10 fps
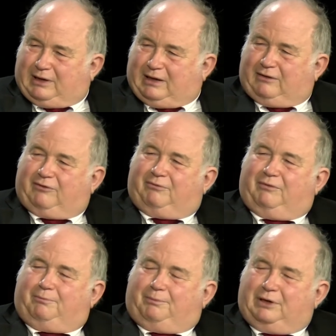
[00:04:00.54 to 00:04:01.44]
out of
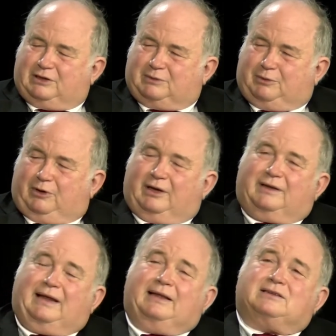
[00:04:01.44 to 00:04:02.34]
Pittsburgh at
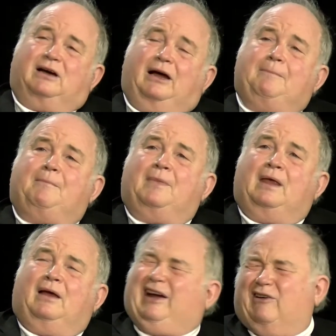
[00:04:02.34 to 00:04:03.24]
that time.
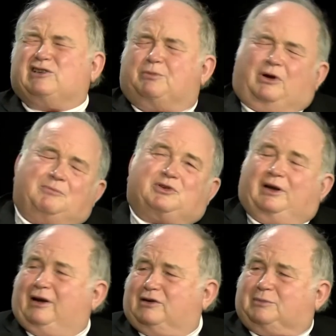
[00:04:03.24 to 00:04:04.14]
Harrisburg.
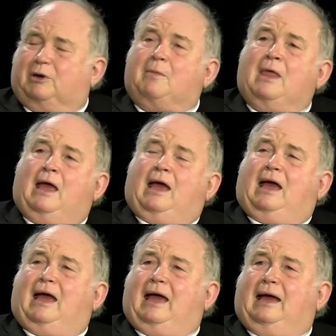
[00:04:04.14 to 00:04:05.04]

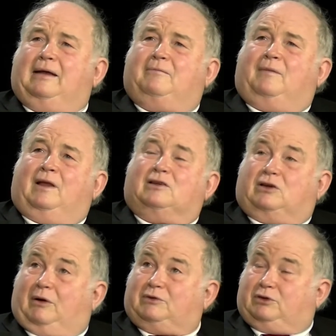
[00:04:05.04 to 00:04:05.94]
And so
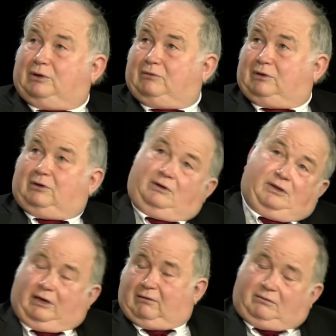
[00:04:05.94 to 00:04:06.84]
I was doing real good
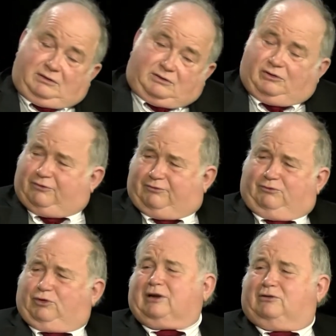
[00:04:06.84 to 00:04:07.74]
there. I was
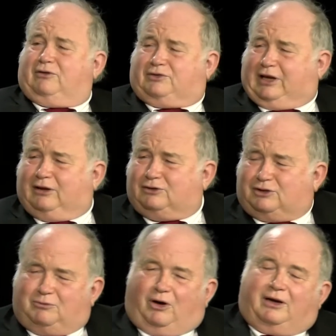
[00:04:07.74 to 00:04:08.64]
director of sales
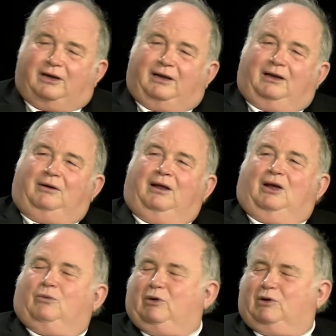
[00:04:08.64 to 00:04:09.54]
and marketing, and
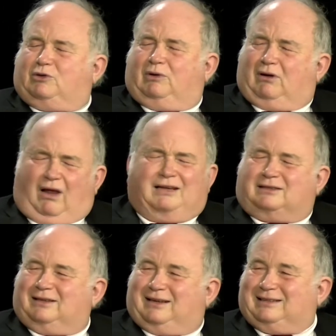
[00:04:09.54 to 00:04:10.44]
we were doing lots
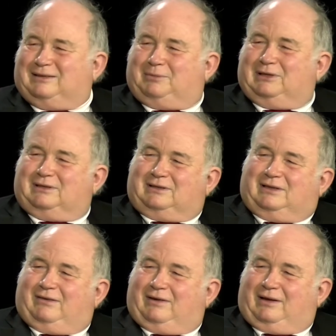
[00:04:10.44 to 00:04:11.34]
and lots of business and
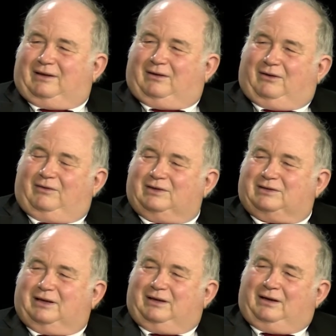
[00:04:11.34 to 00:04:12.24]
everything, and all of a
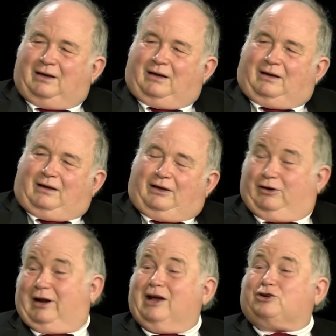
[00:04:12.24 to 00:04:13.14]
sudden,
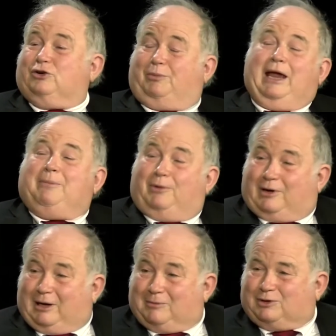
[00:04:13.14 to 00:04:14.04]
International Paper
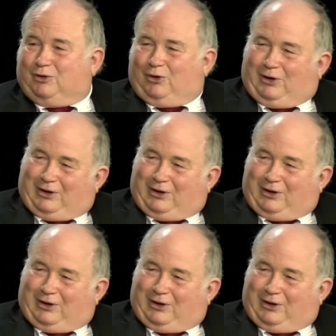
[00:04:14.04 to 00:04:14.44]
comes along.